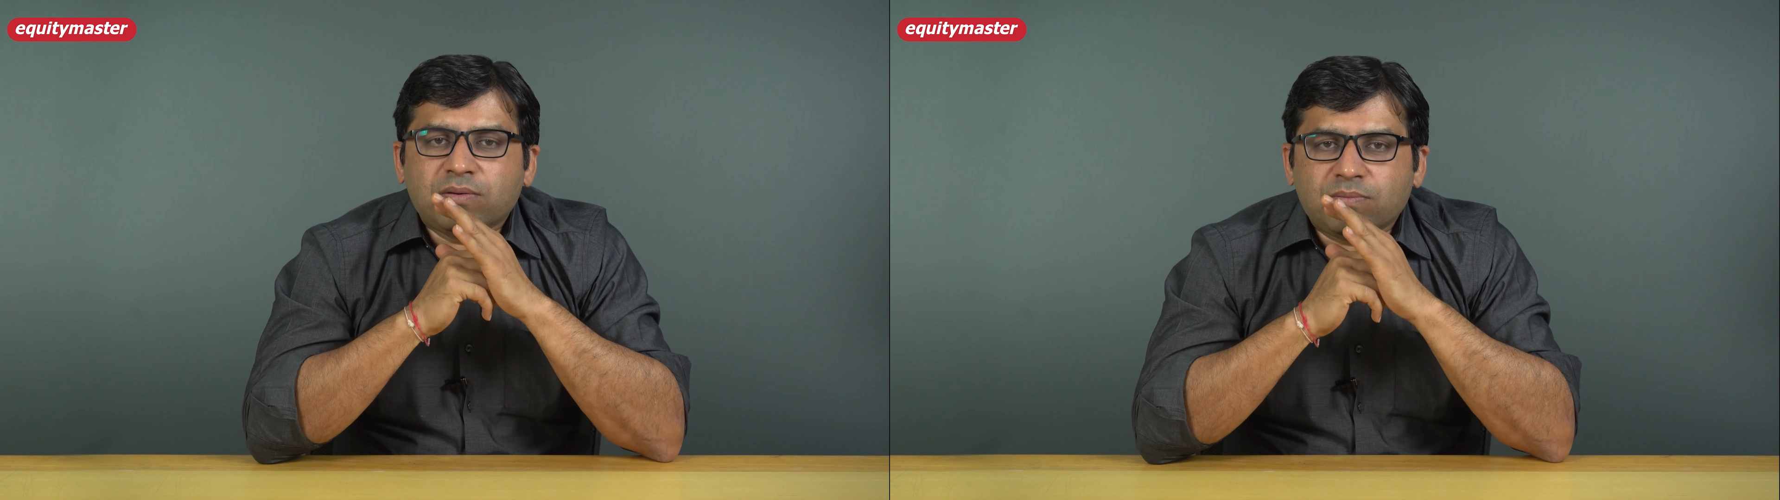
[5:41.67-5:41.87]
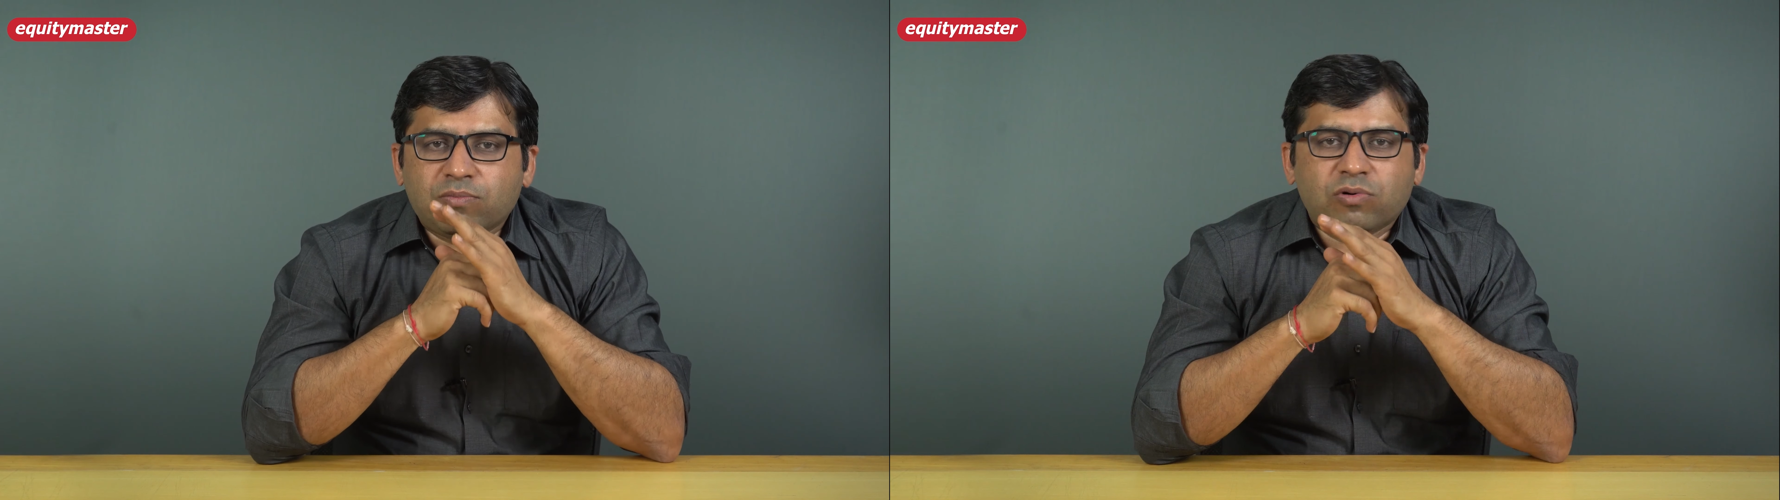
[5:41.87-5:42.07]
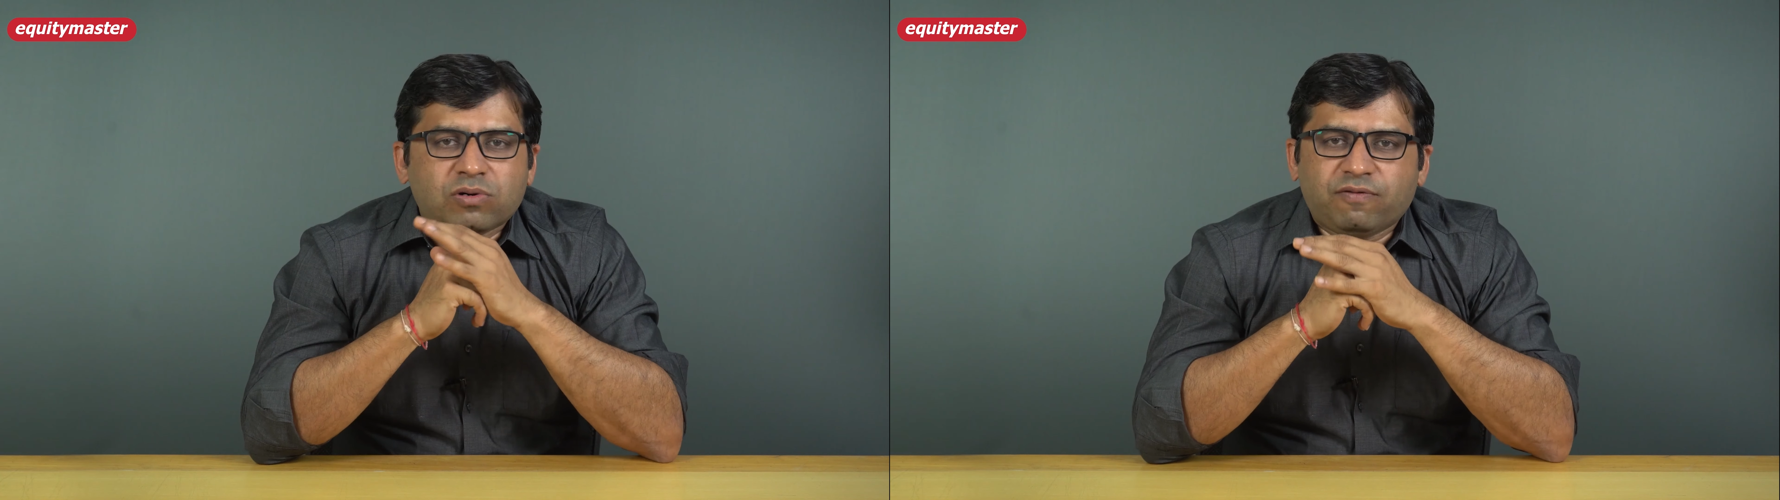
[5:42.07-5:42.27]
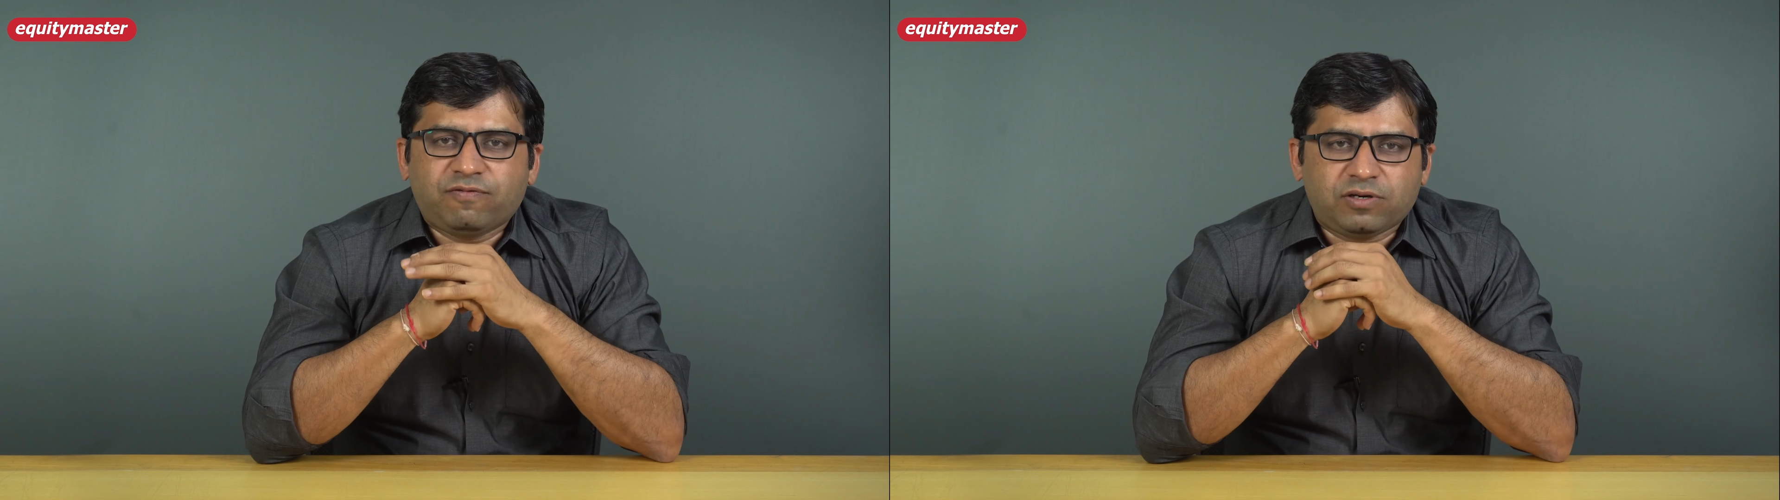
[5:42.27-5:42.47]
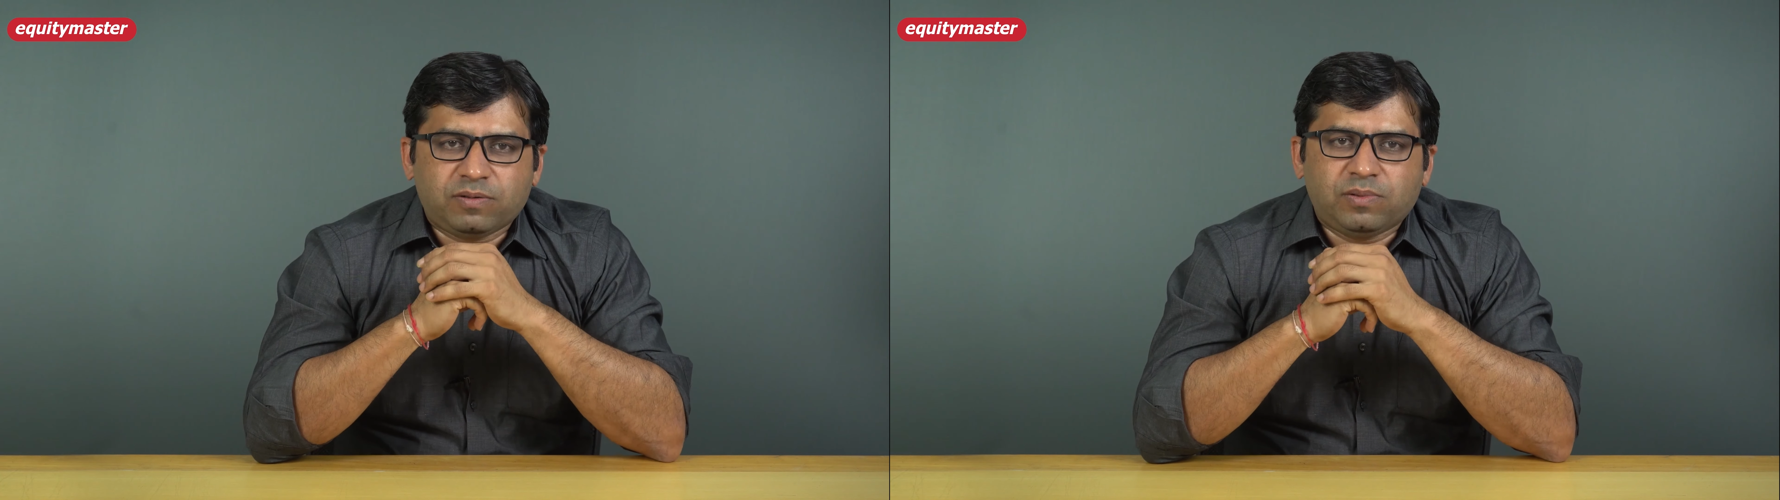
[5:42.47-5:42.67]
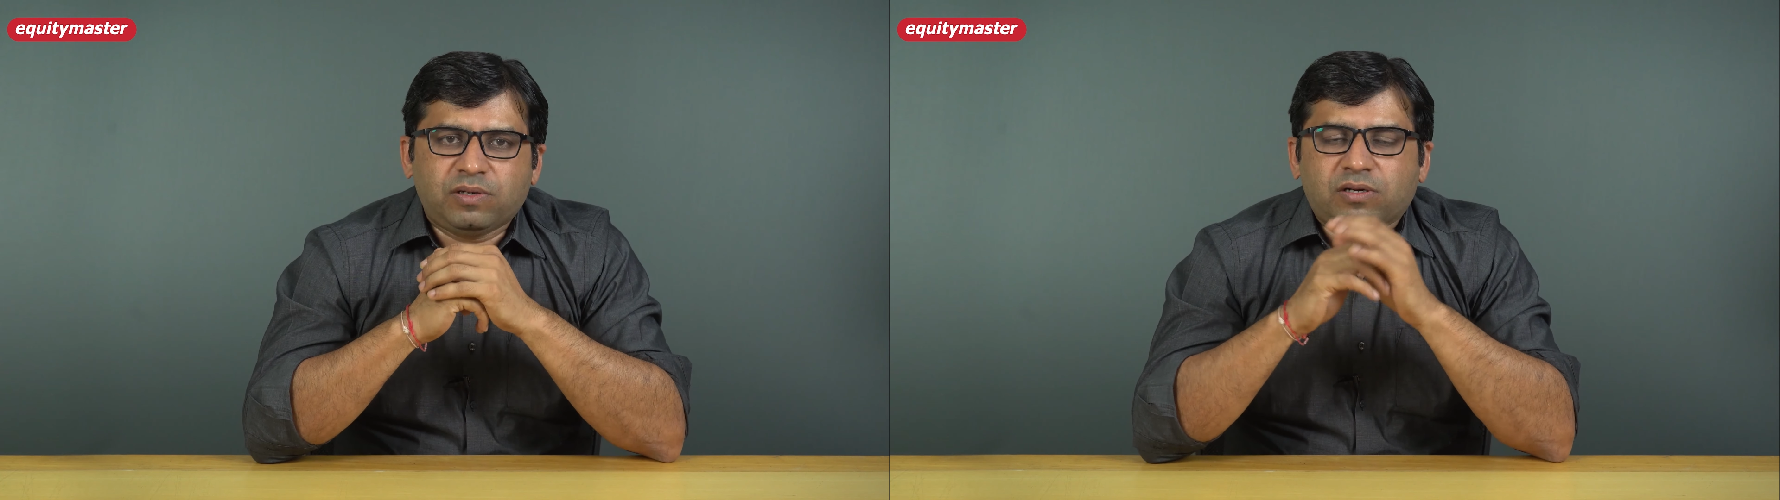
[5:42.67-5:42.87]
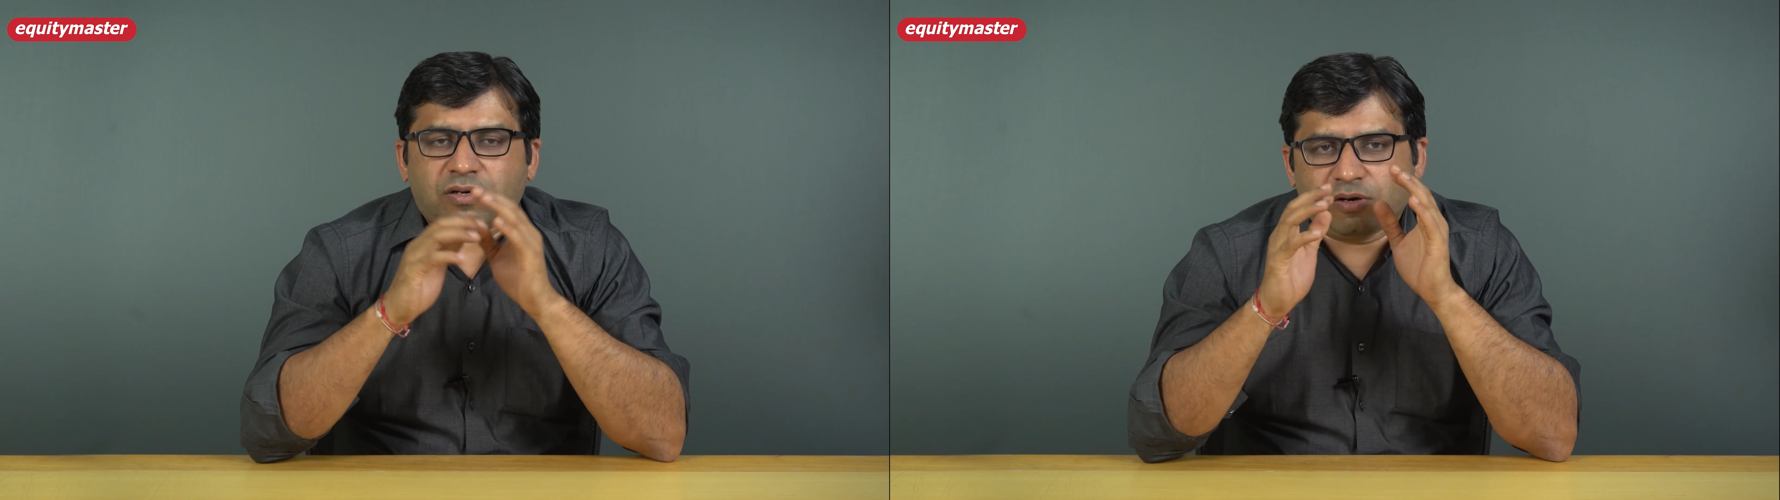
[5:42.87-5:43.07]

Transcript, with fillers: more comfortable